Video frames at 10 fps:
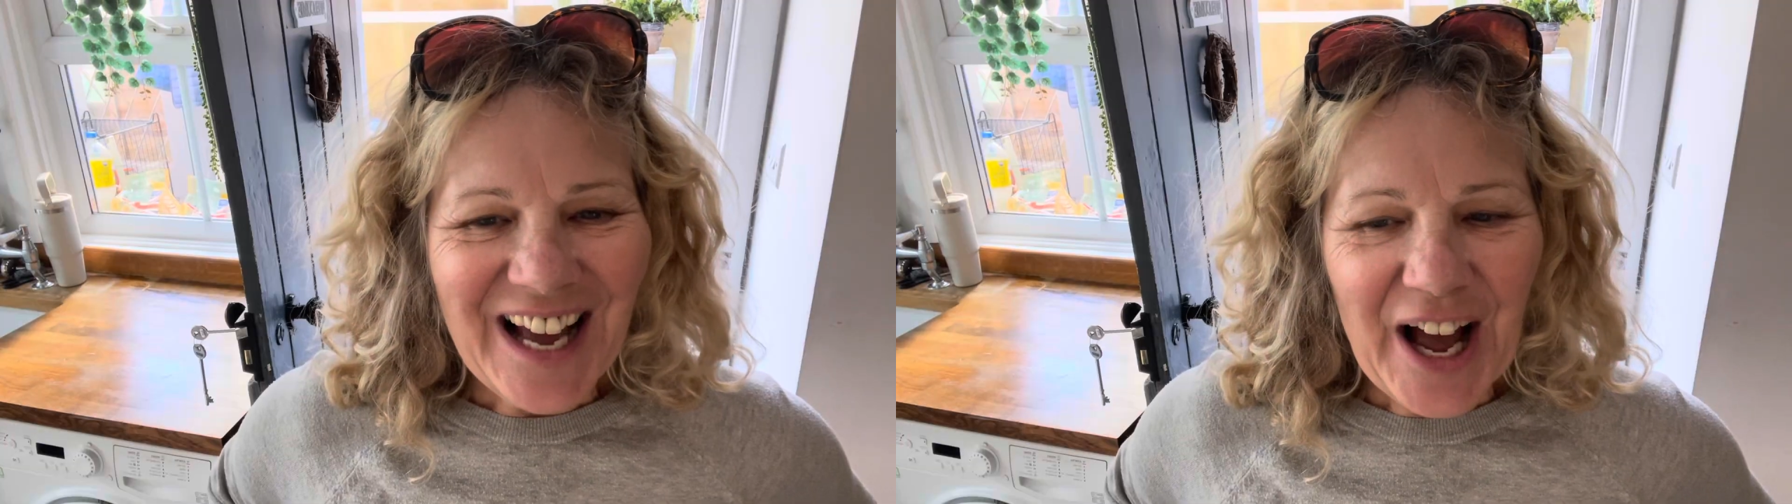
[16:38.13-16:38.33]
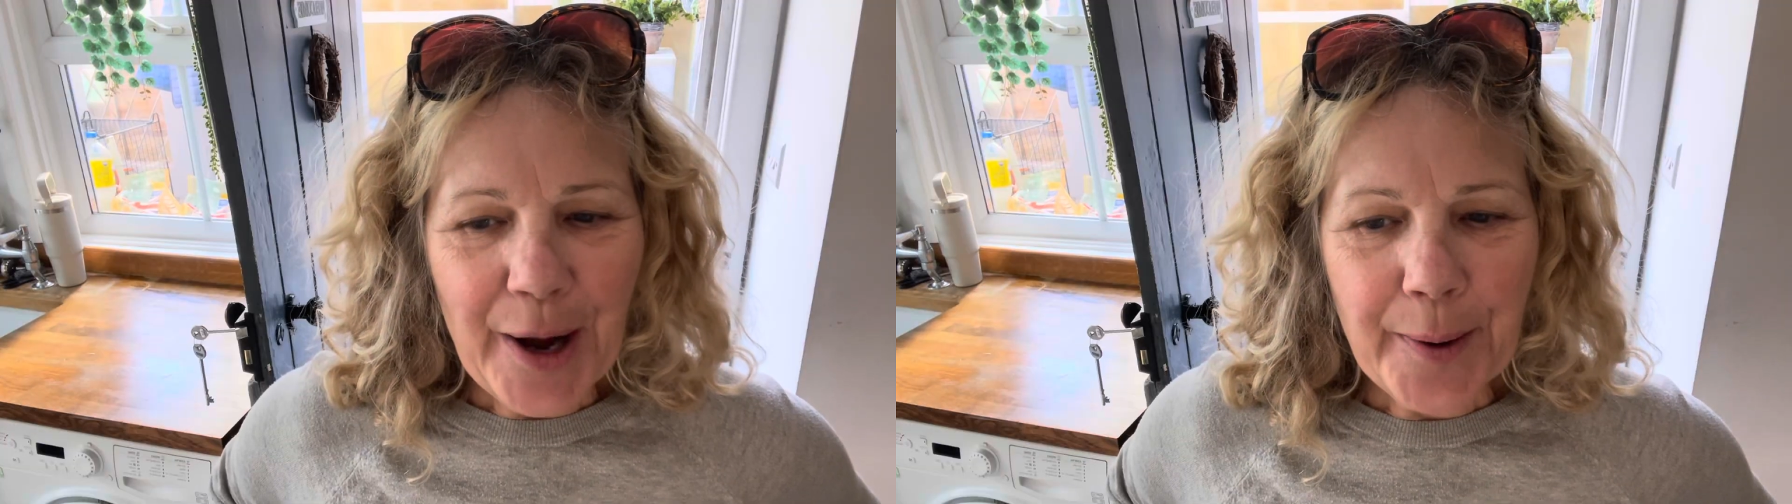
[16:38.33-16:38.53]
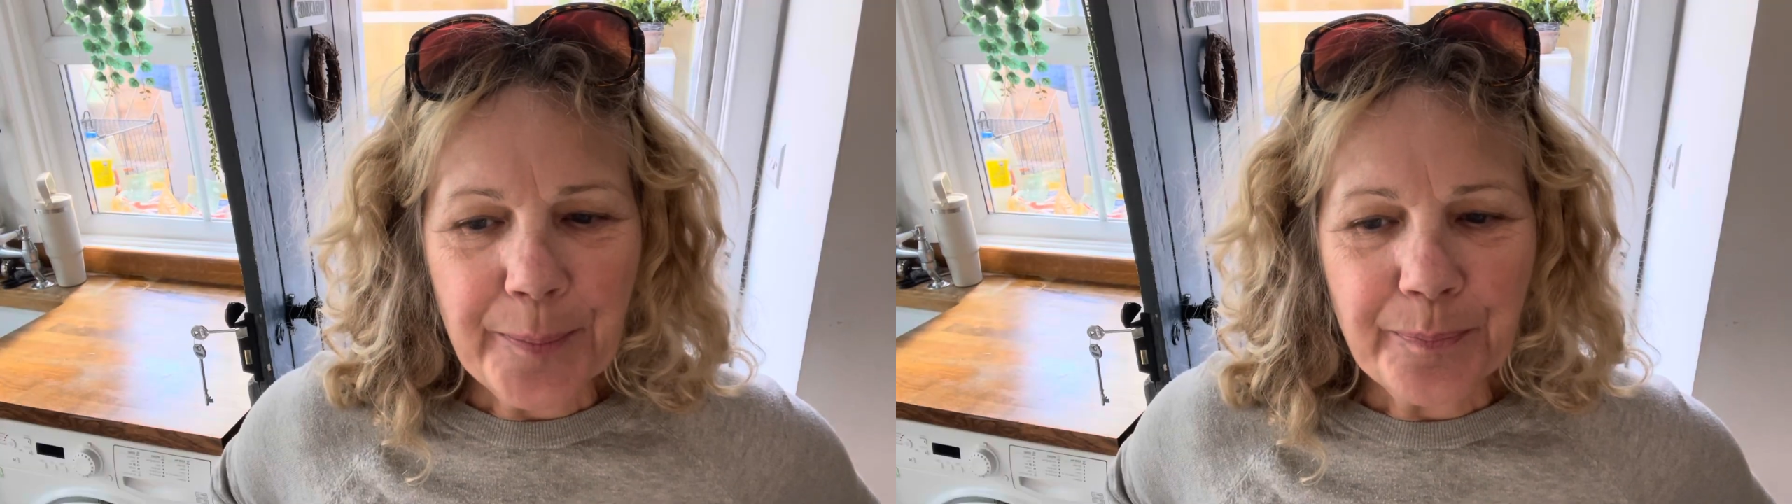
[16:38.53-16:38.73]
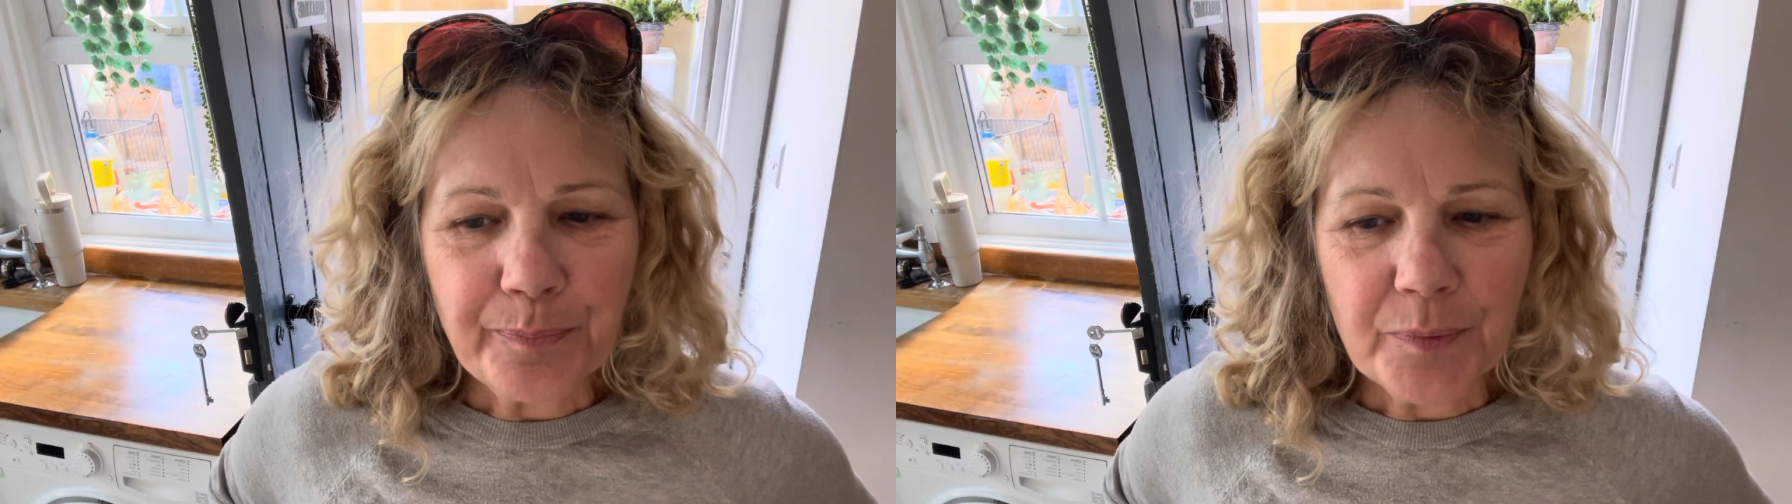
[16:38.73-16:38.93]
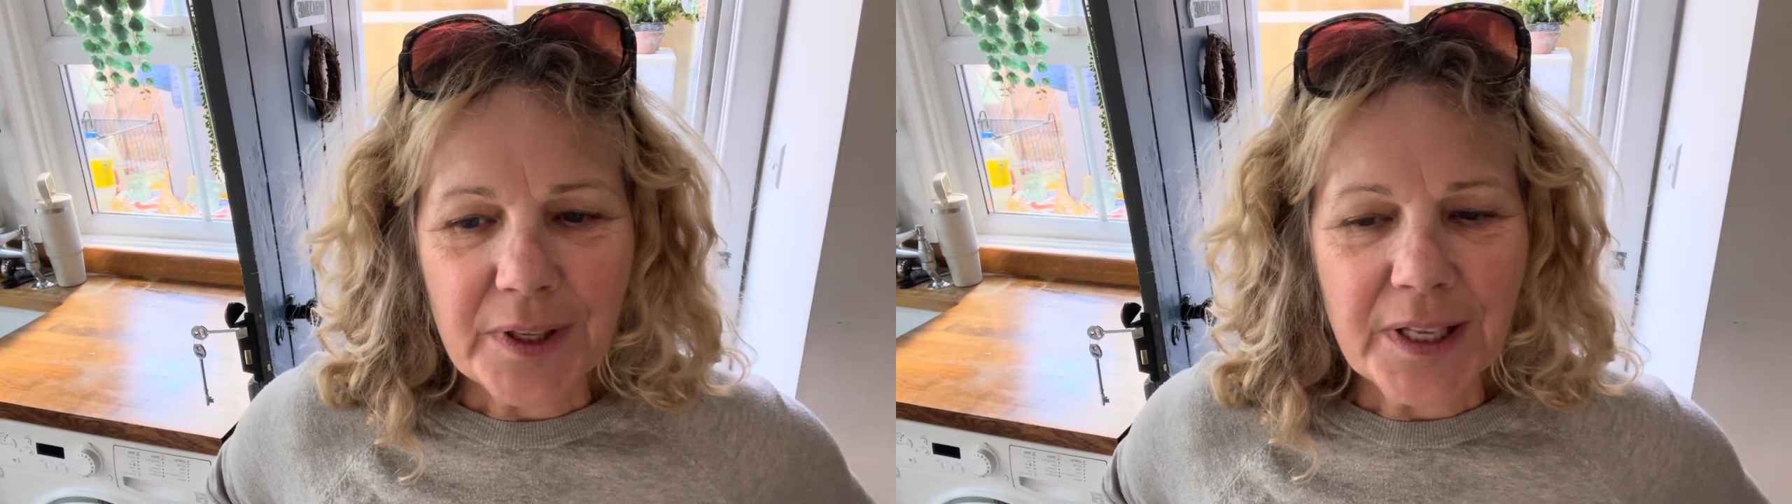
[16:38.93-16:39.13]

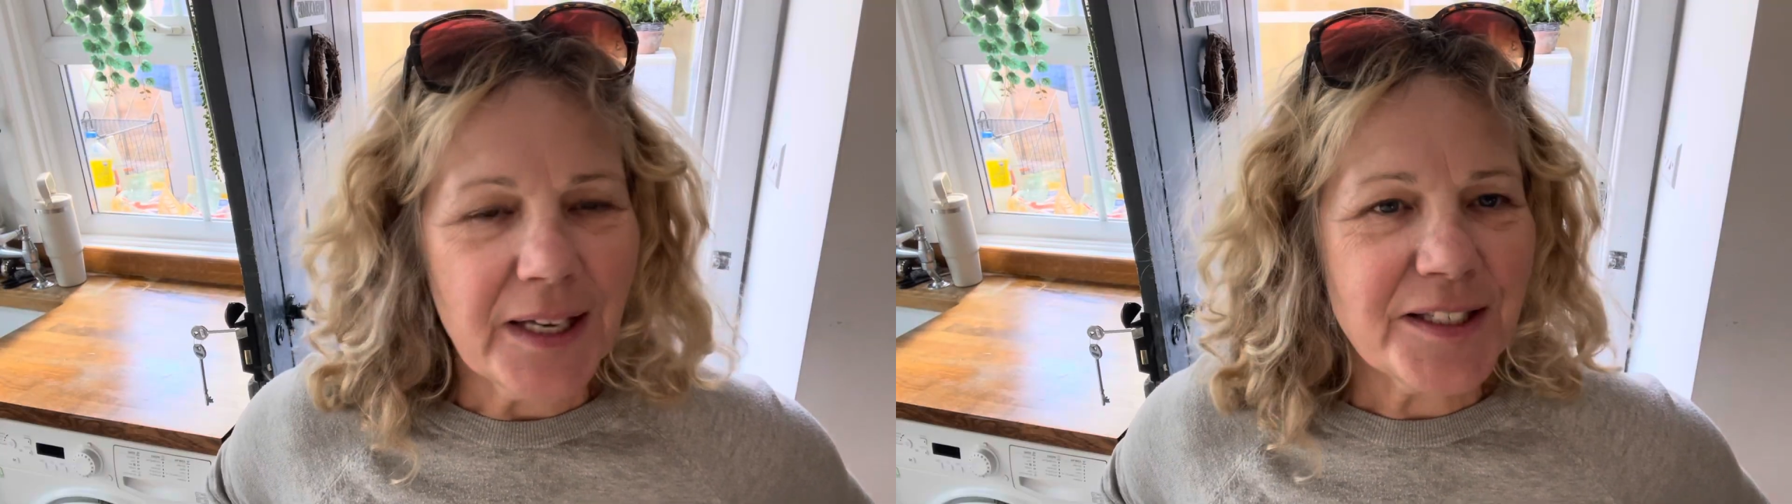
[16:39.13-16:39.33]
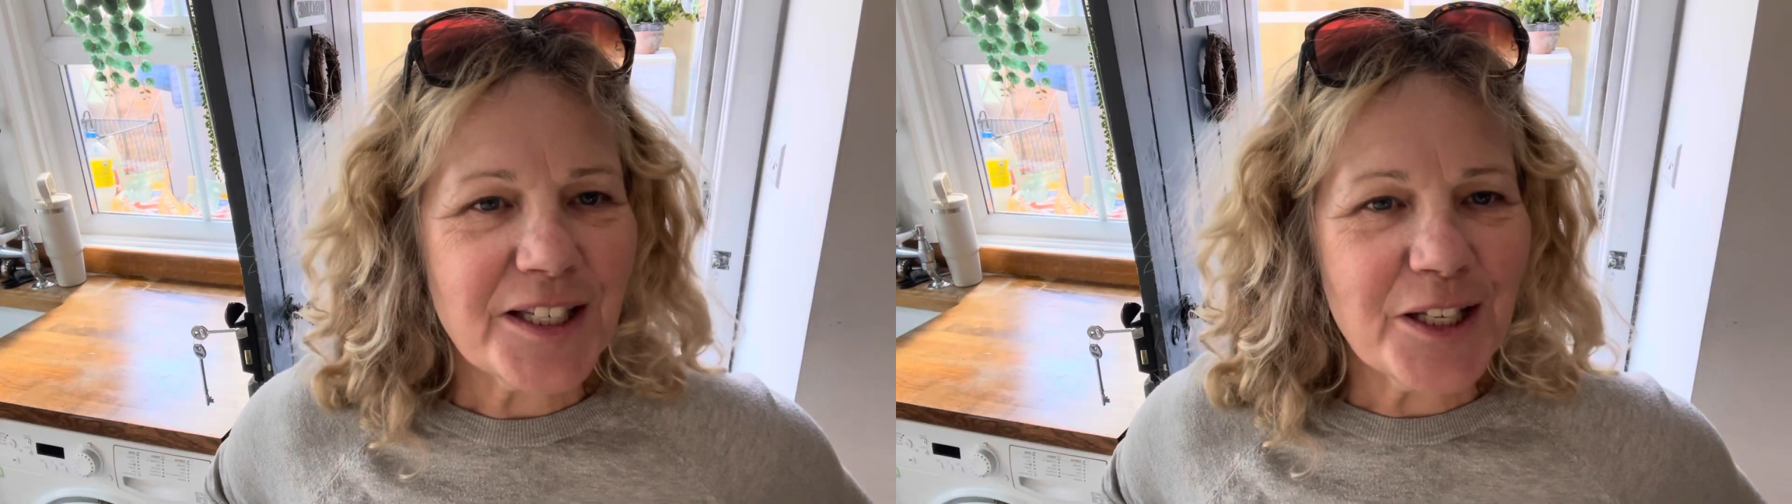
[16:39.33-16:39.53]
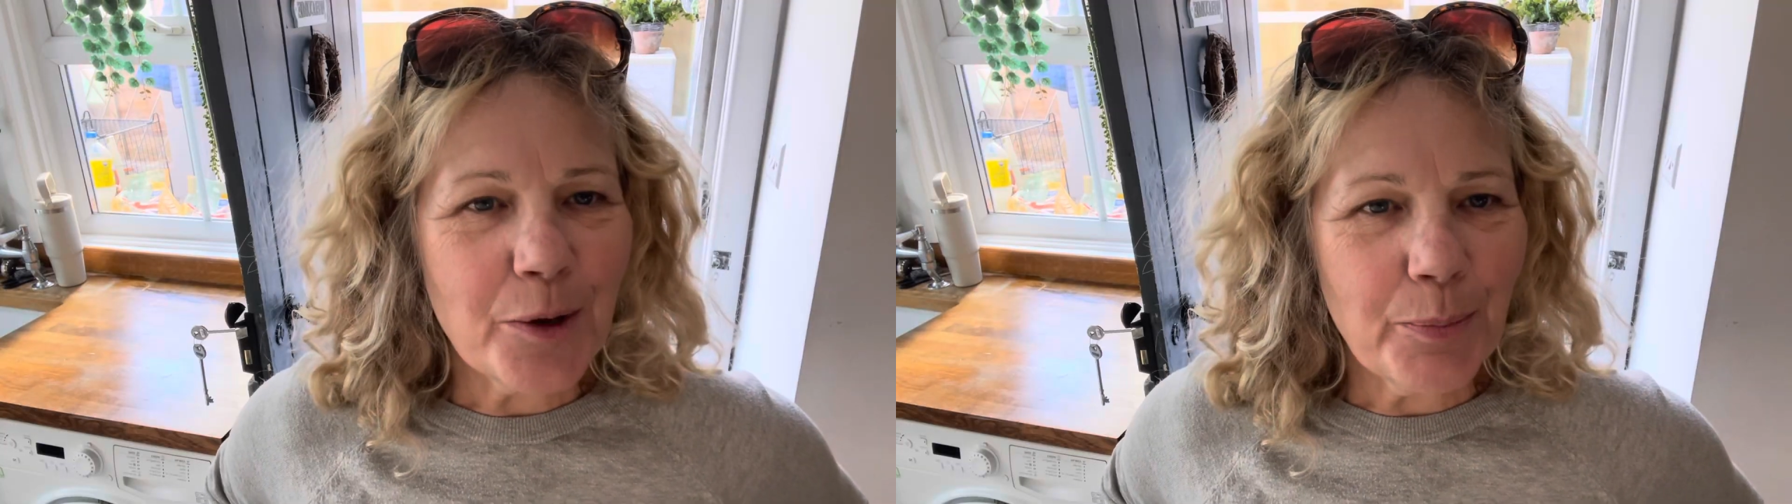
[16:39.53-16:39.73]
Yeah, it's a slow